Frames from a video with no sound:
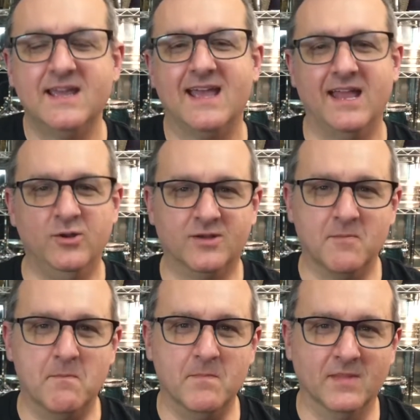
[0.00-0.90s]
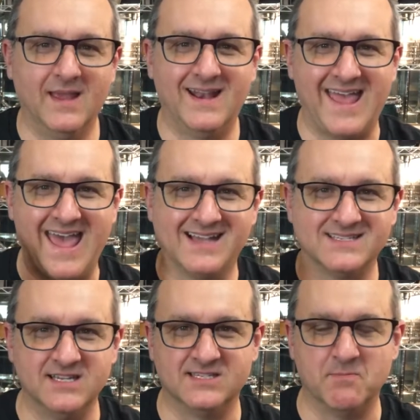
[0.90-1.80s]
and you can let
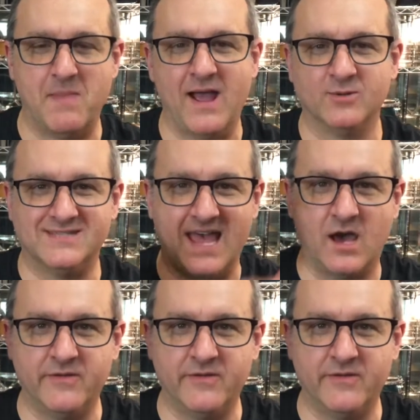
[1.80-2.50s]
accents bounce out